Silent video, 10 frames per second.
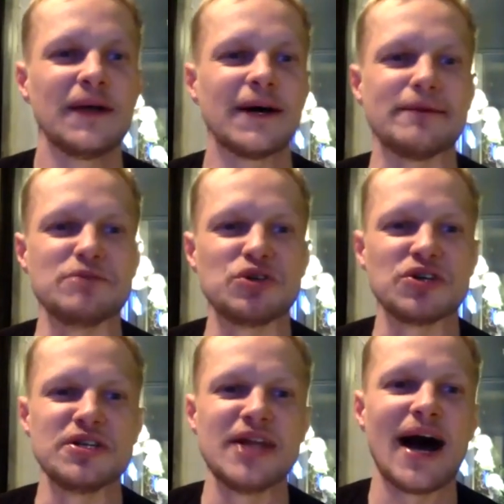um, you
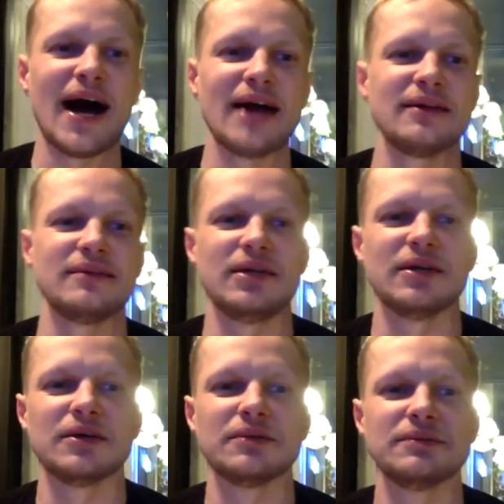could not, you
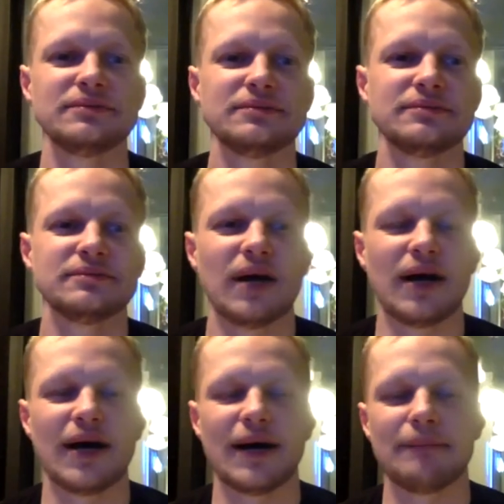know,
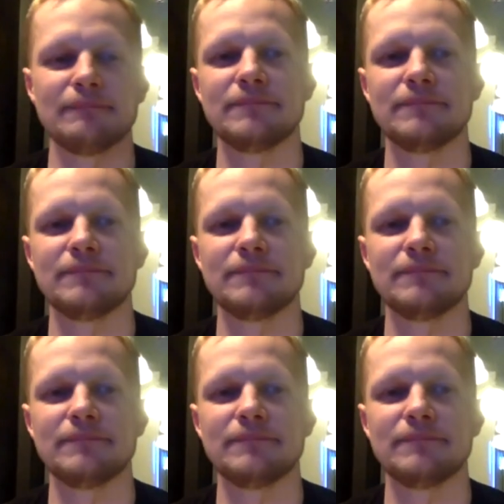um,